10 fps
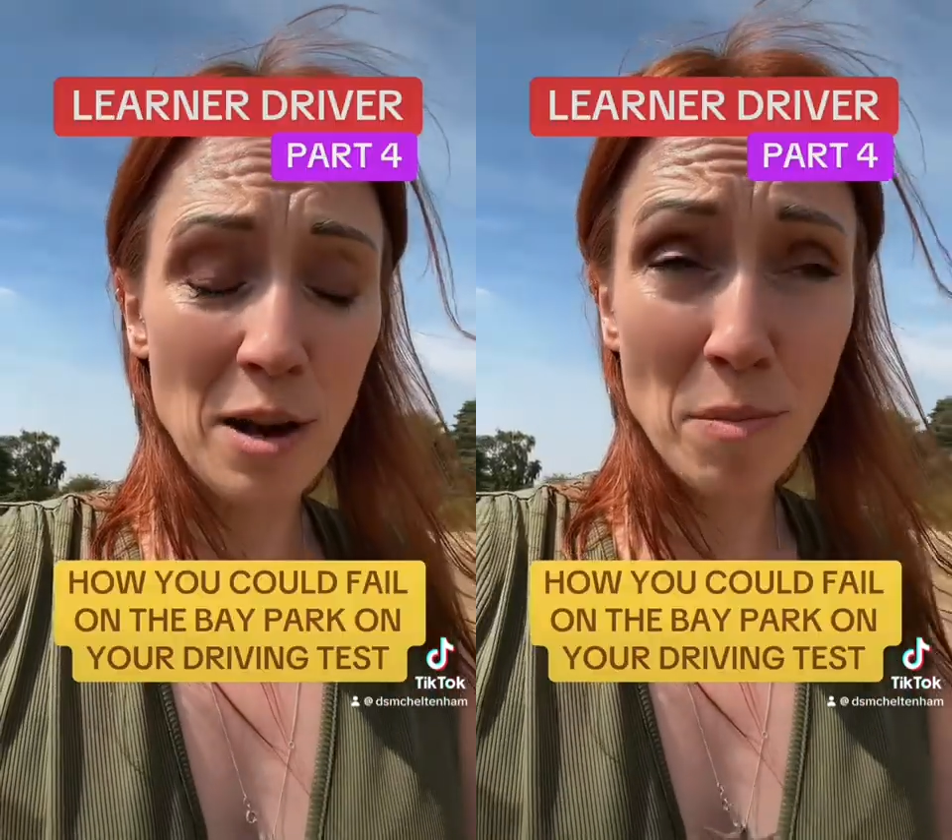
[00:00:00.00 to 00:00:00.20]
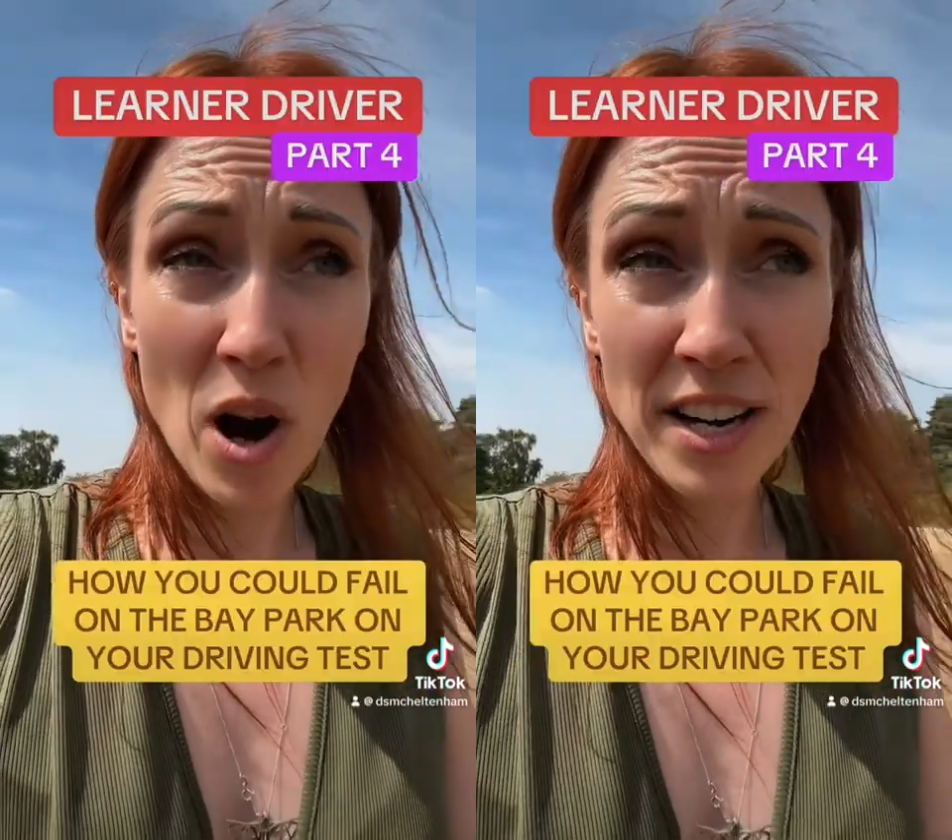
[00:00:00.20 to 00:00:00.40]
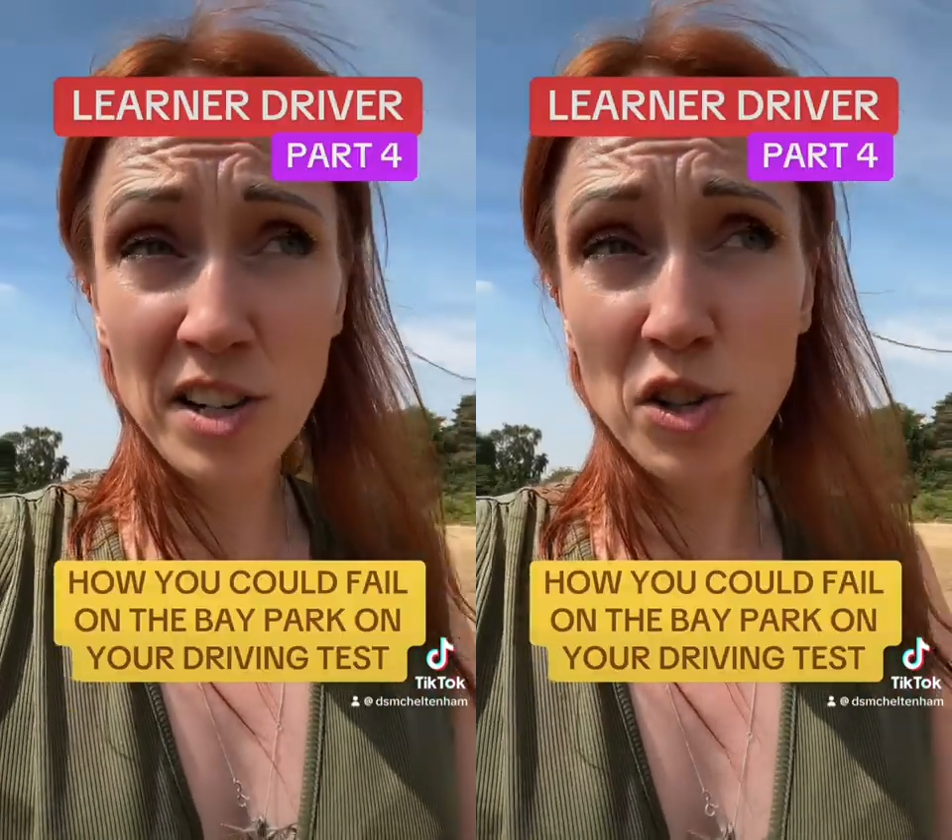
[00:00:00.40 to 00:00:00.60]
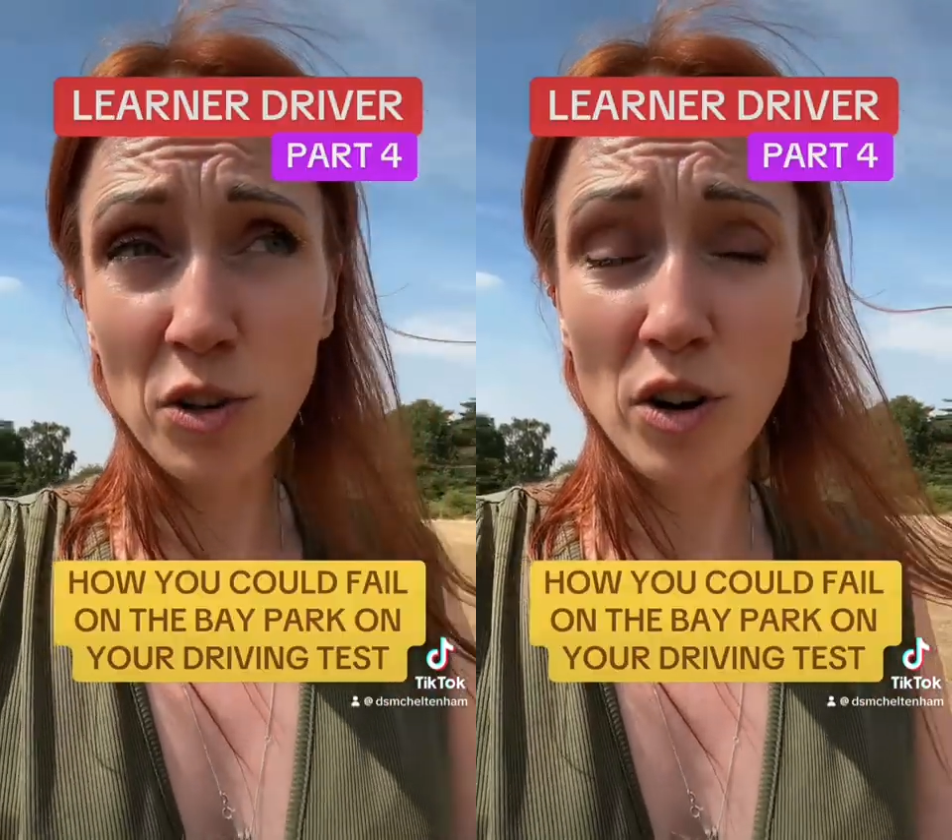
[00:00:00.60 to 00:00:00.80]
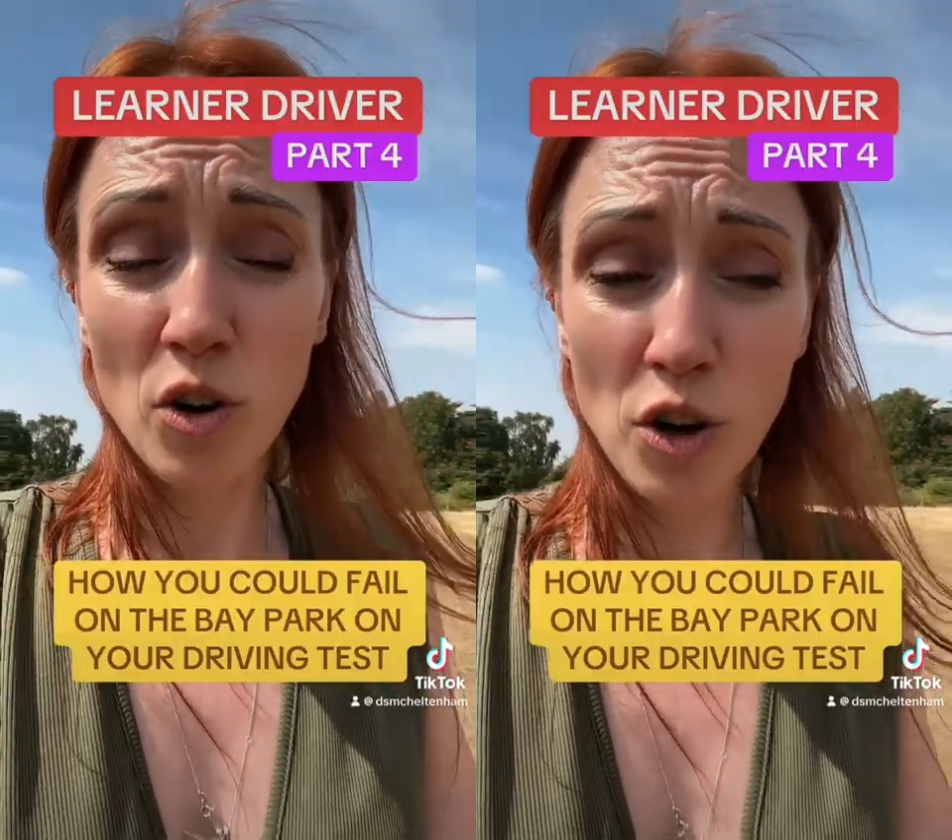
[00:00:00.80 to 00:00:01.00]
minors
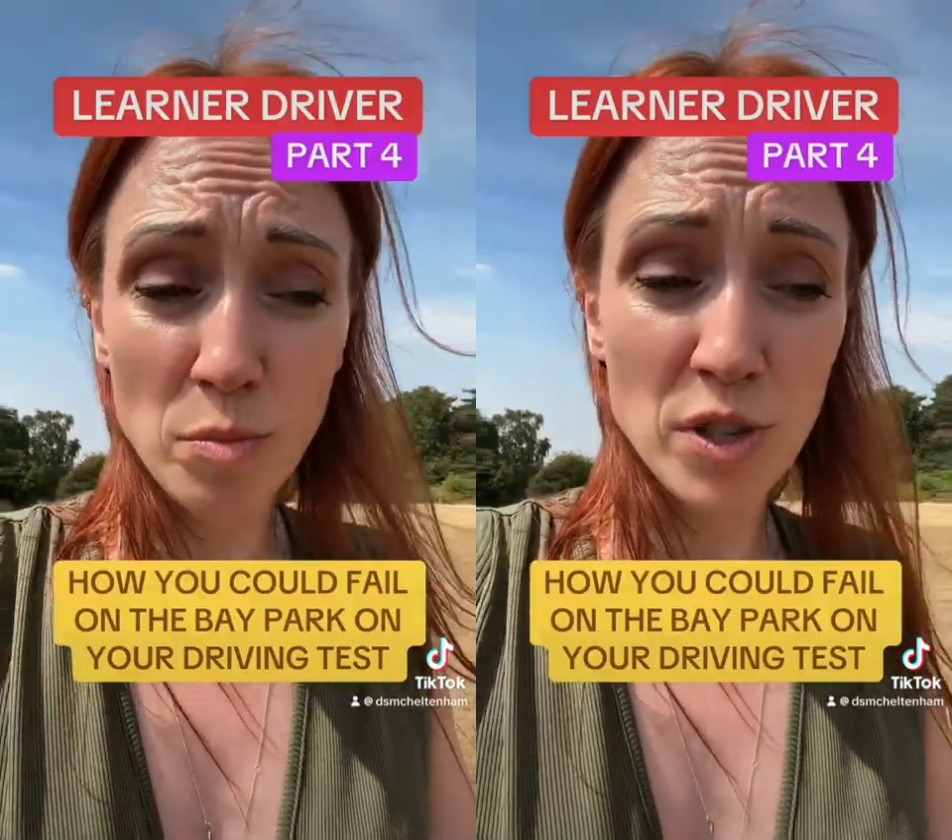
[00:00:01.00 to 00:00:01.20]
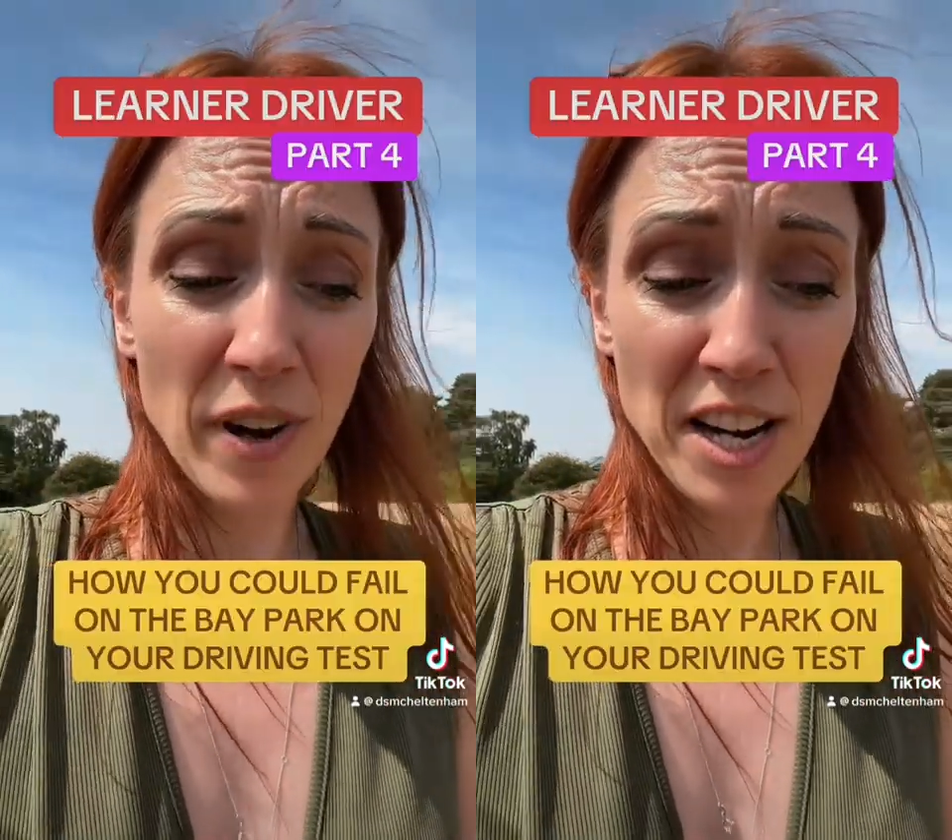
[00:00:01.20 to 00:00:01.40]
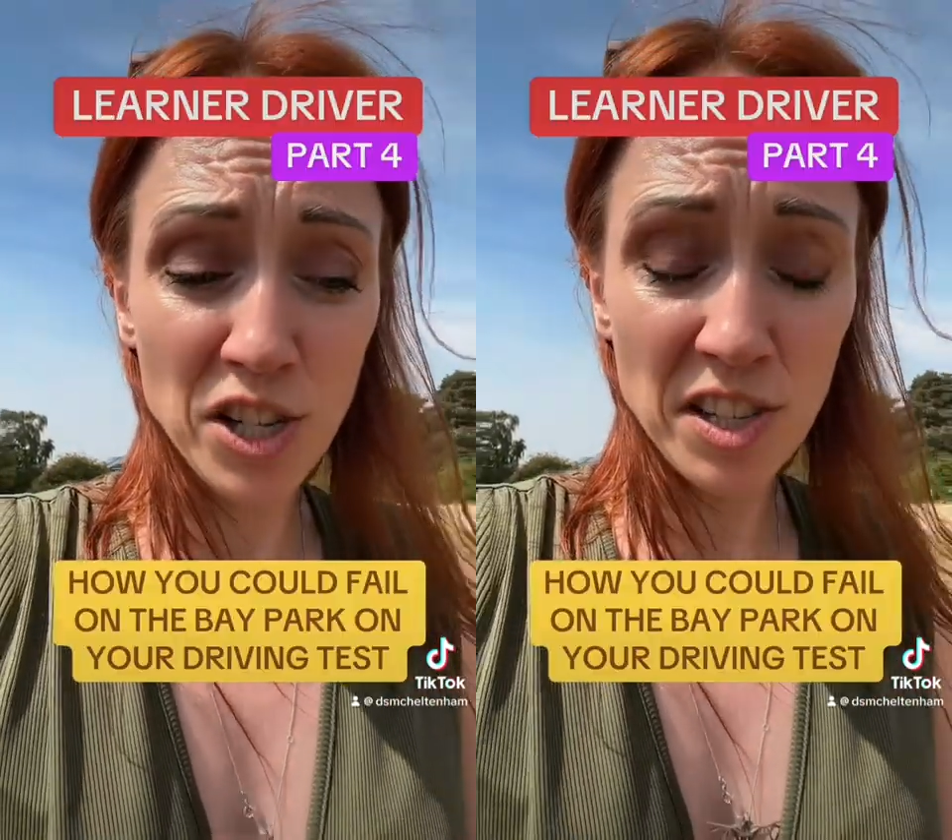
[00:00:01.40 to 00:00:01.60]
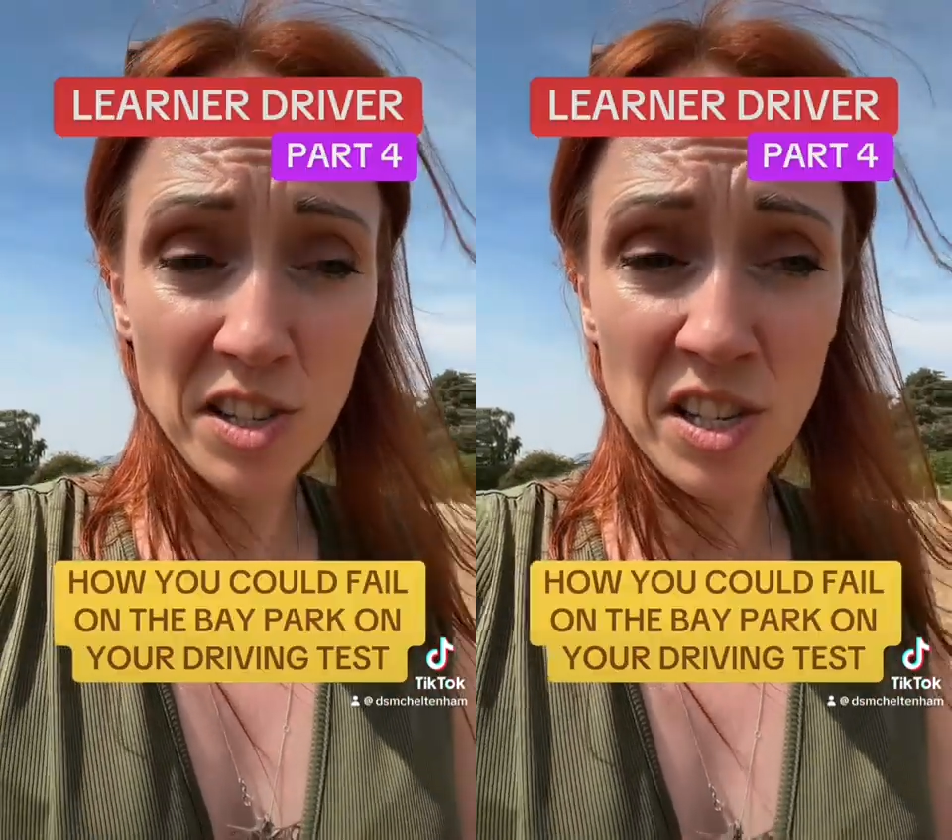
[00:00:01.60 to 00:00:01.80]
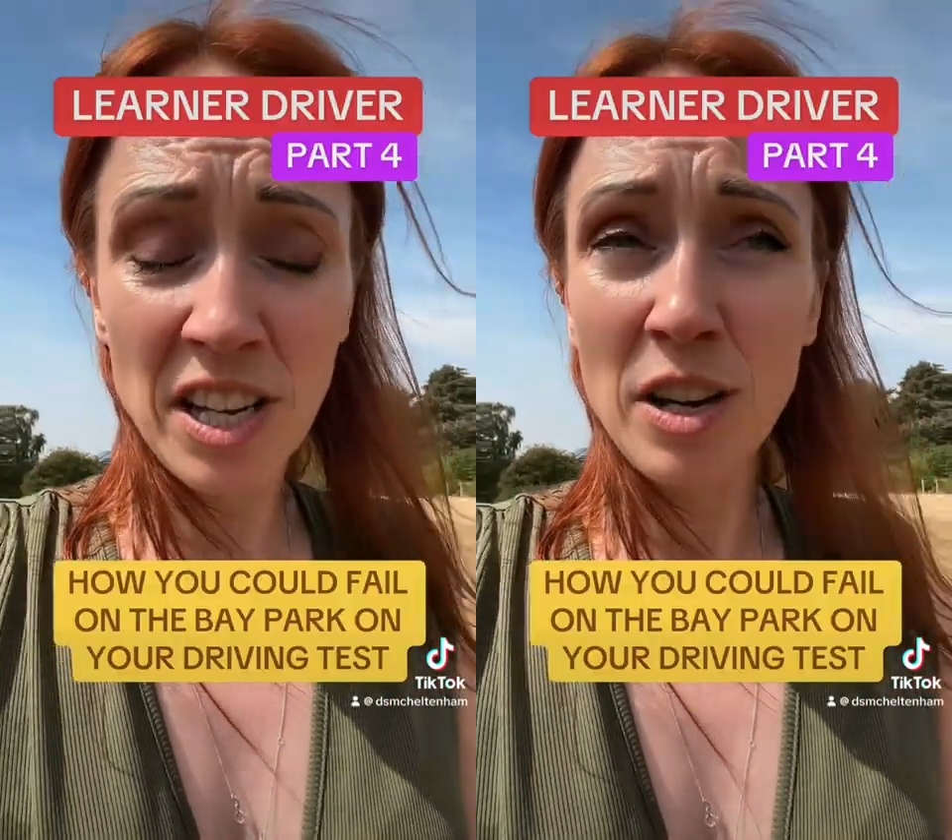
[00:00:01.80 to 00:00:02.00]
on observations